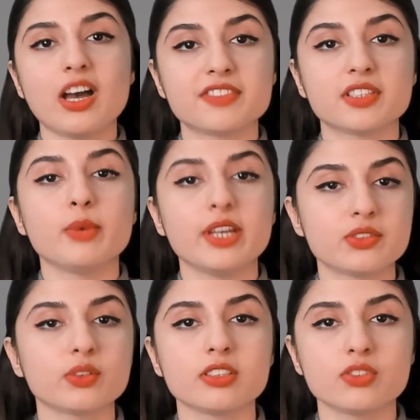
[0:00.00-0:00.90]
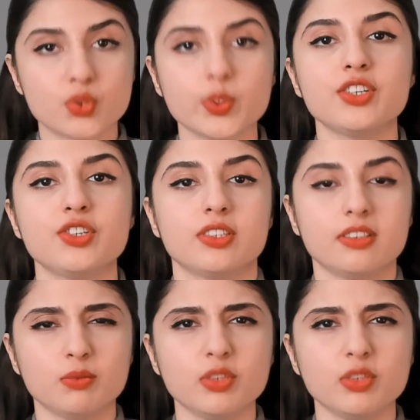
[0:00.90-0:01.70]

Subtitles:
After vasoconstriction,